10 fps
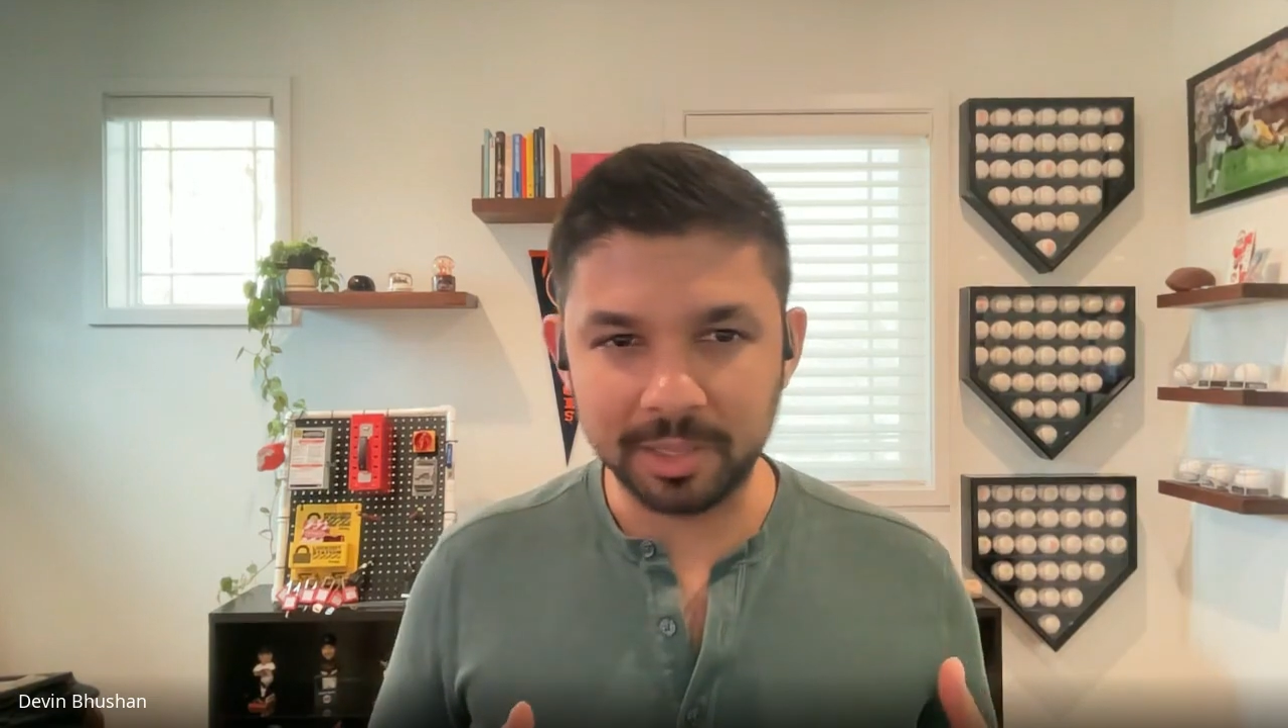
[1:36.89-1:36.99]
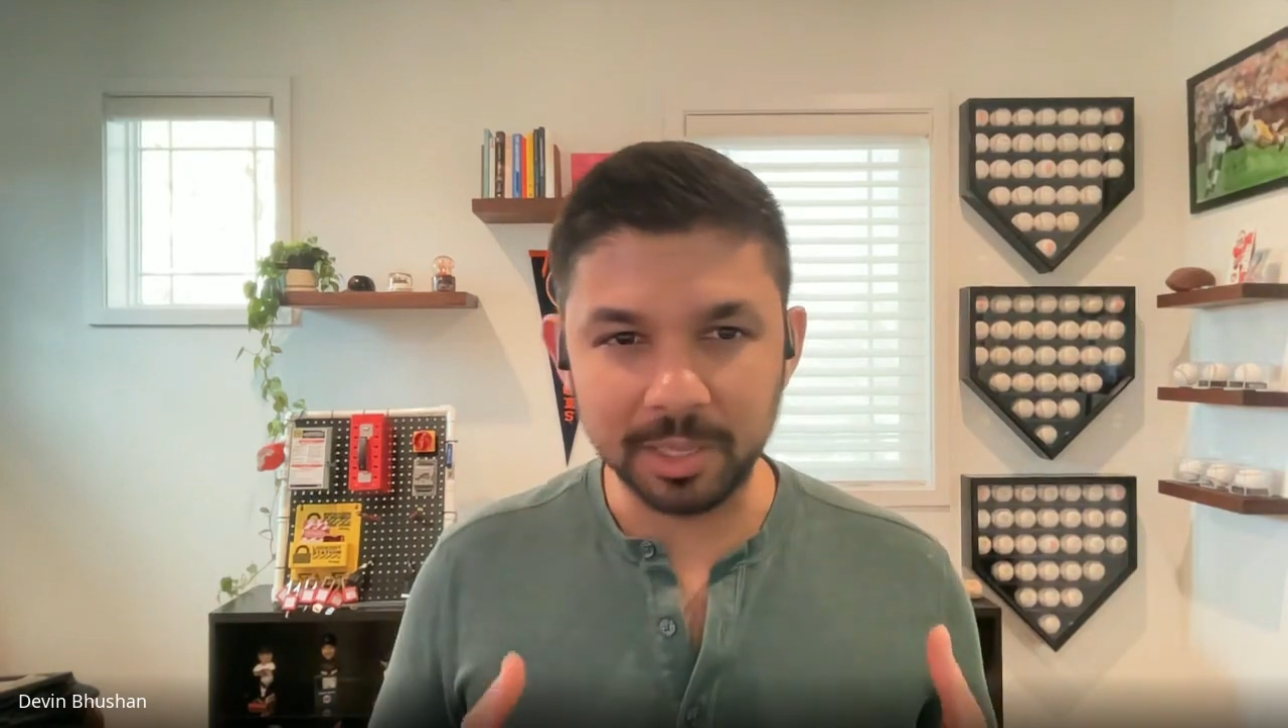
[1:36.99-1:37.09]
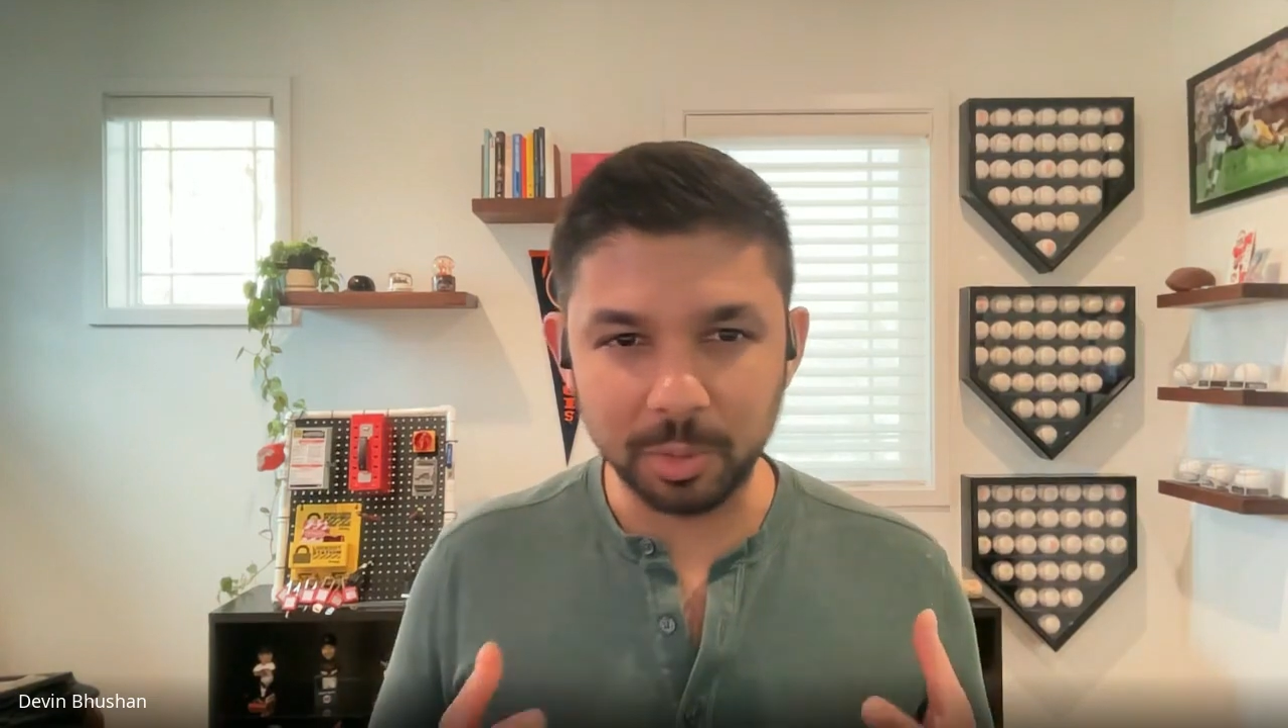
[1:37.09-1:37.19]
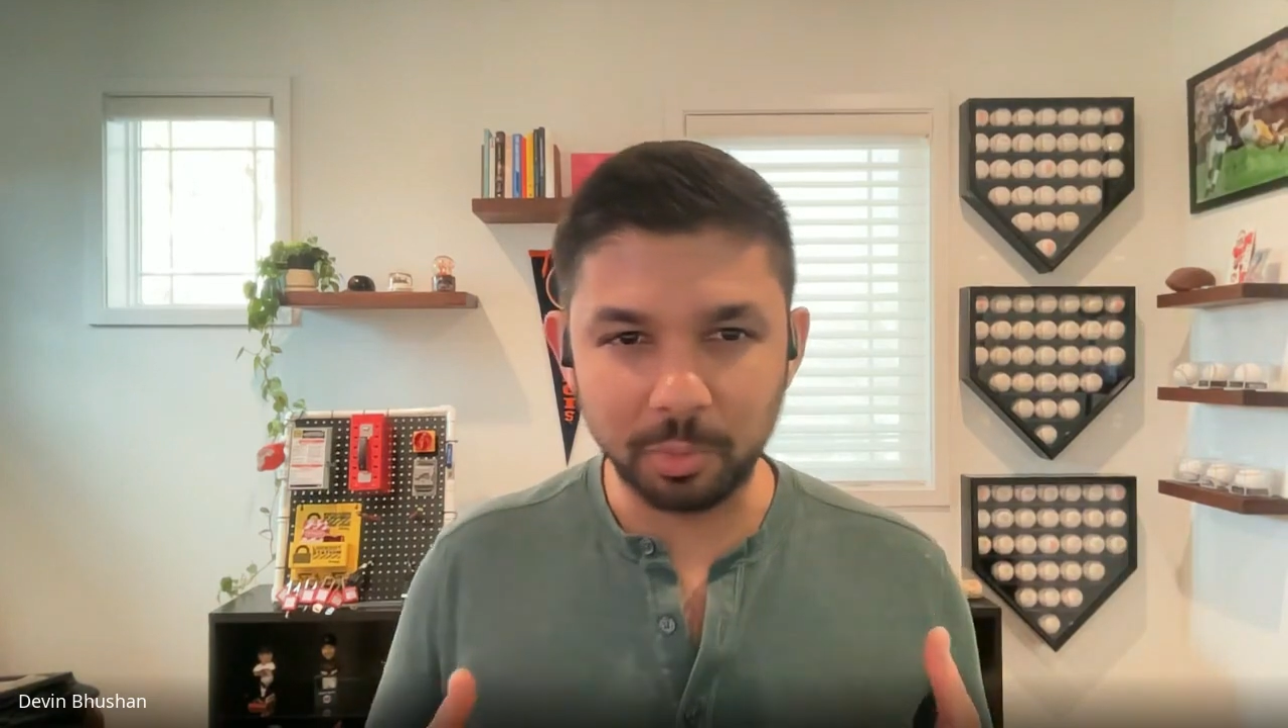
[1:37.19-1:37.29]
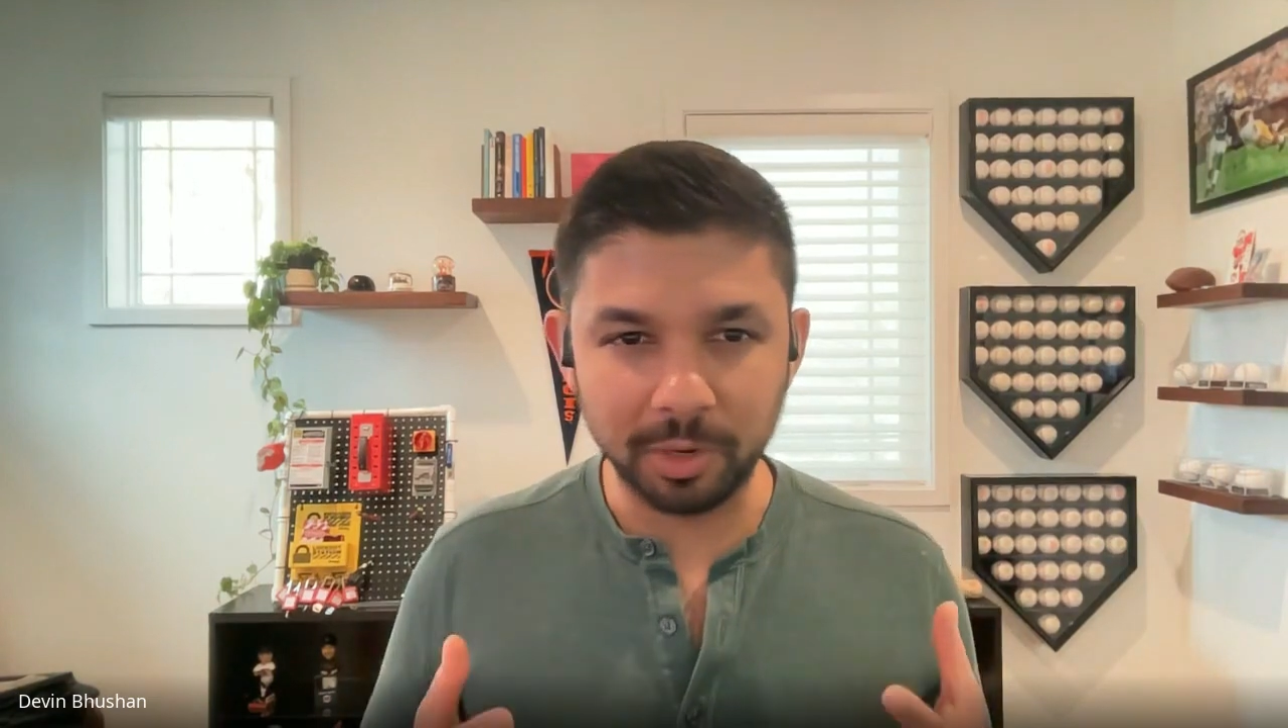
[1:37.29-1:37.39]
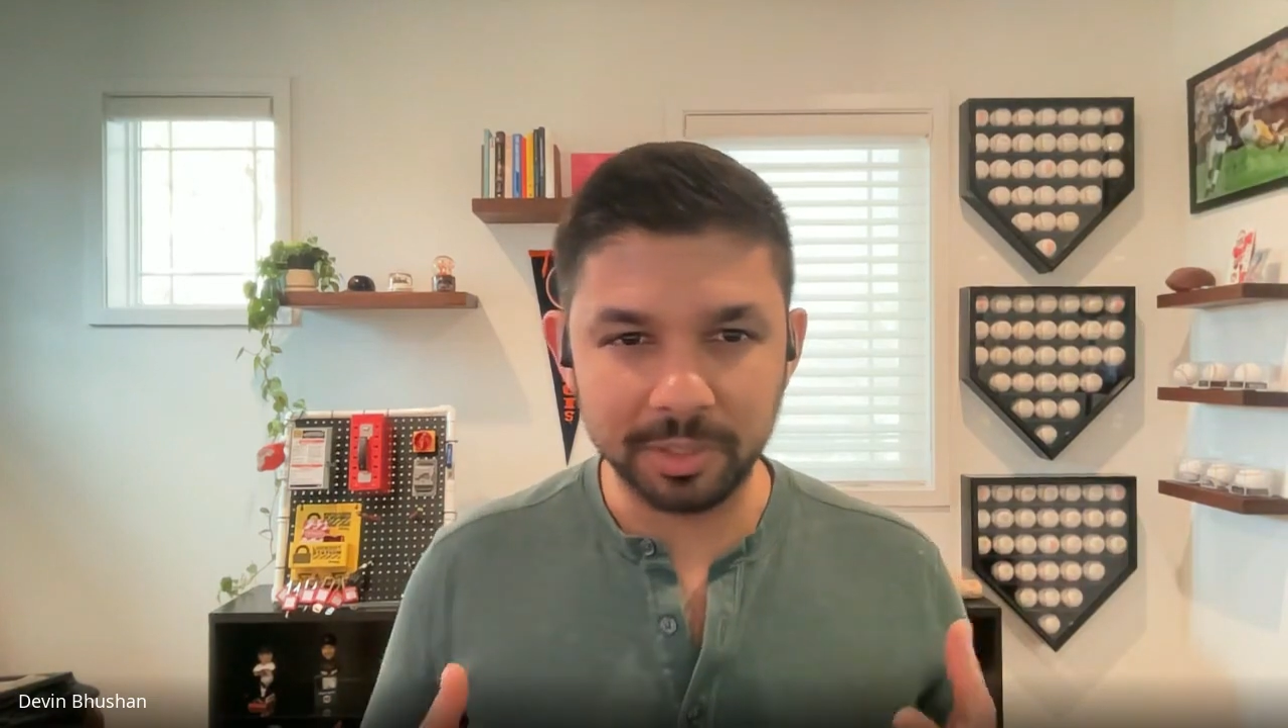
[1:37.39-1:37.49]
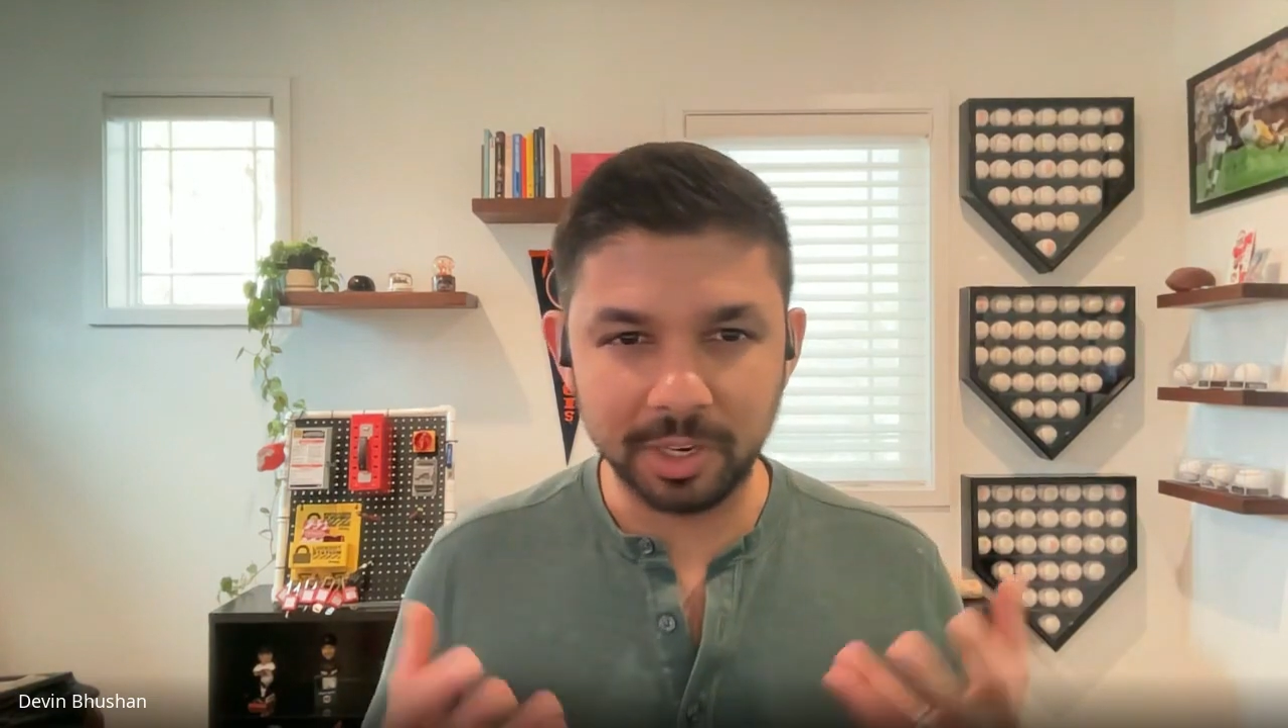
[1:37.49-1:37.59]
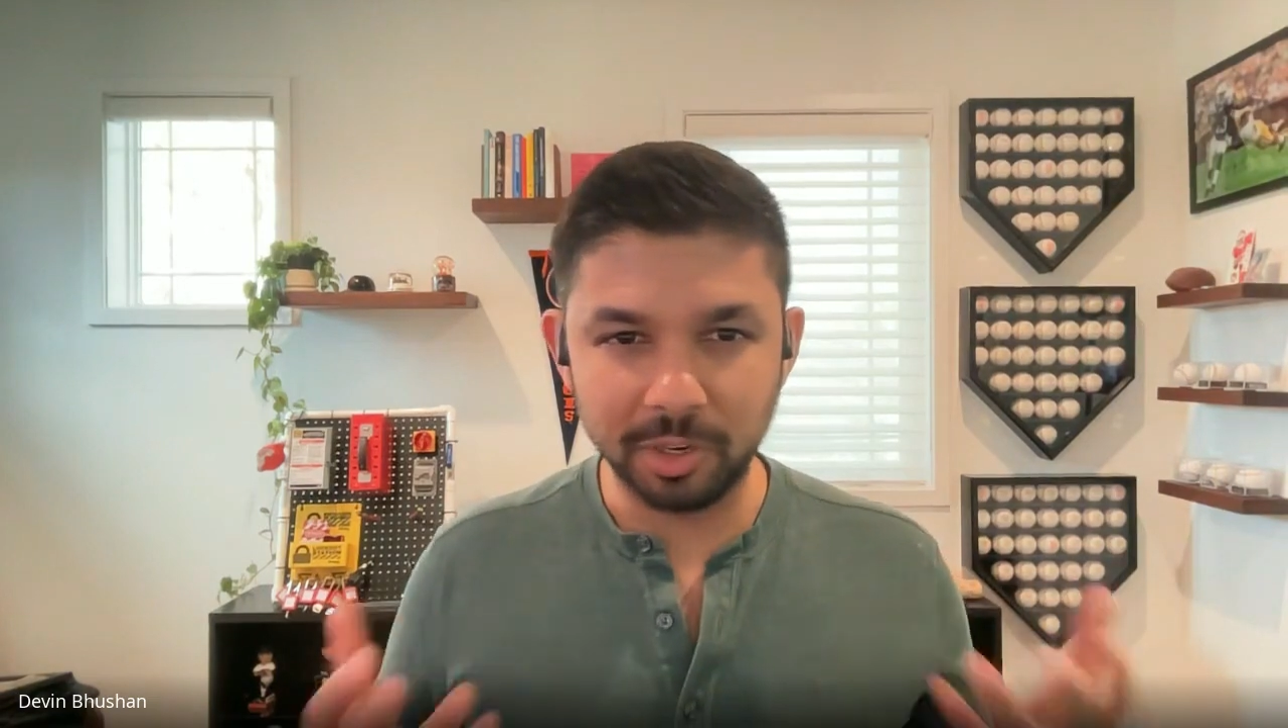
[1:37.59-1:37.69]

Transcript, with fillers: that the world can